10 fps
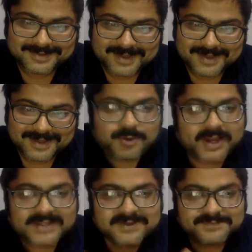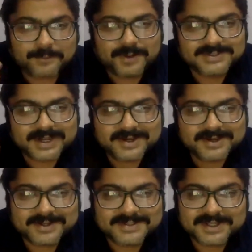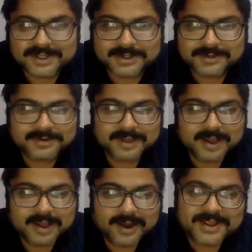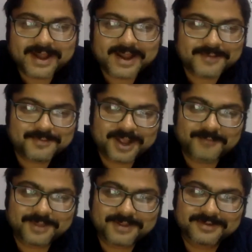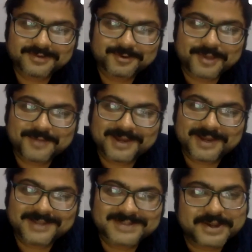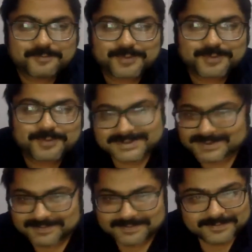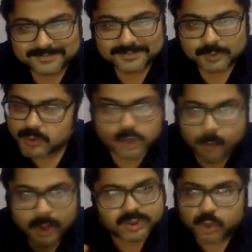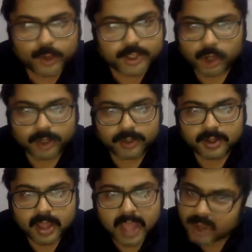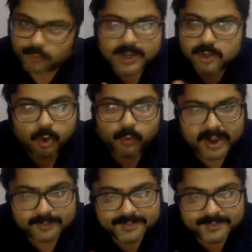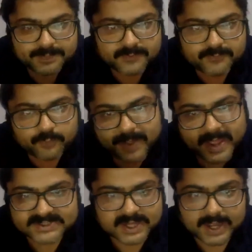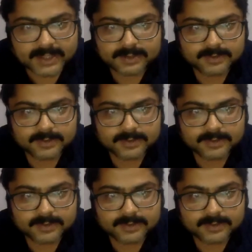It's not as if Tamils are increasing in Haryana and becoming, you know, MLAs and MPs. We know what's going on, and we know where BJP vote banks lie